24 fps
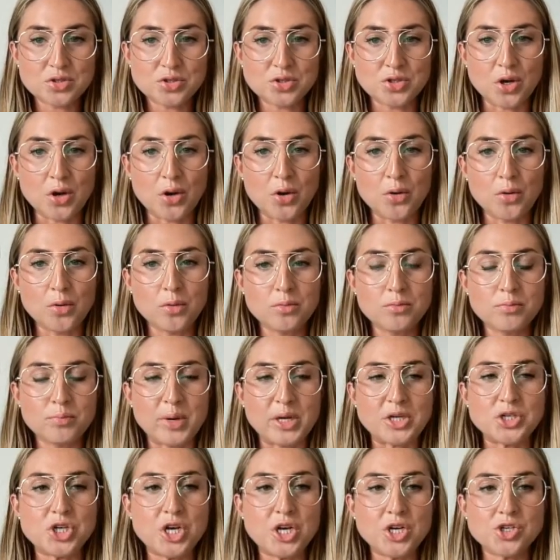So
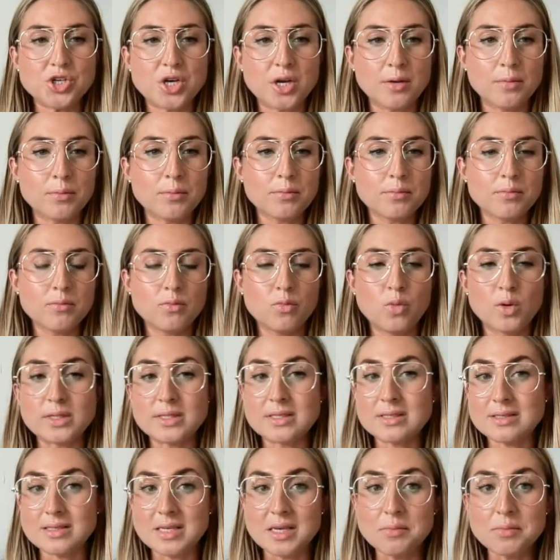by changing what
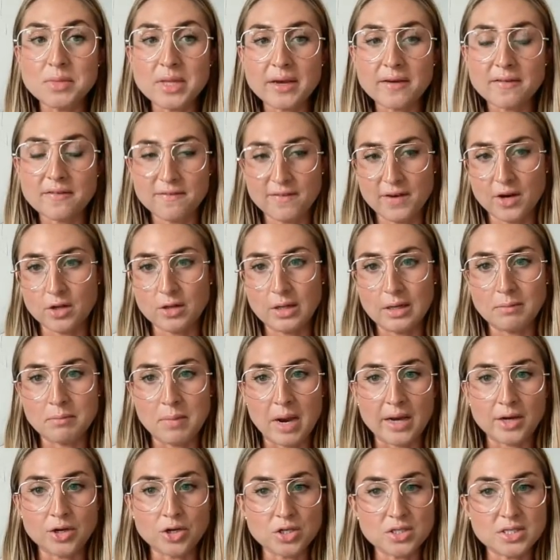seem like fairly
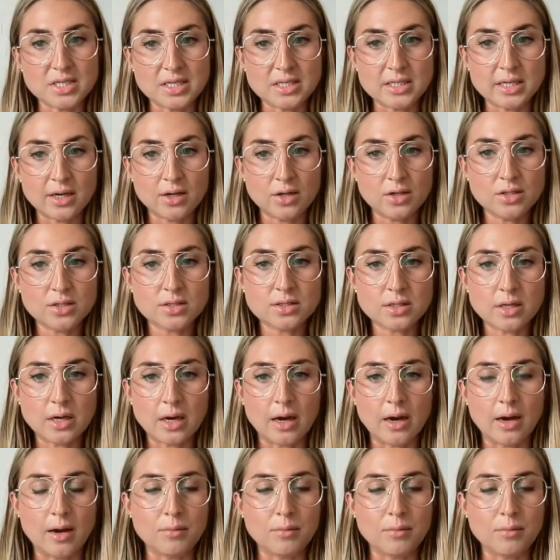minor details,